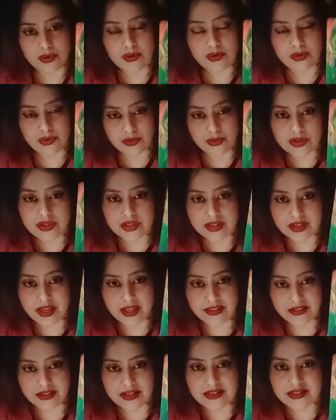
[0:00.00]
you
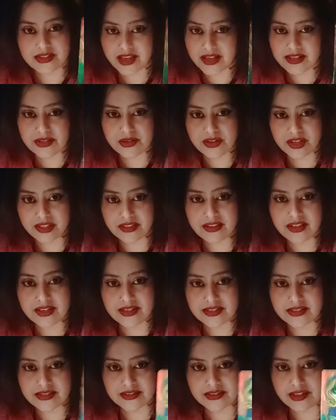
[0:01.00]
get this. Yes, you get
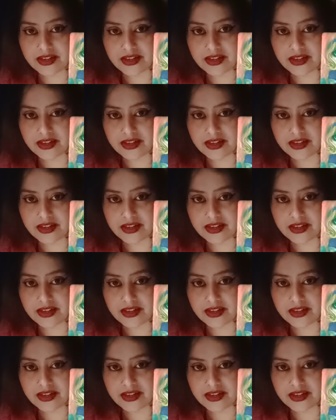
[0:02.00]
this.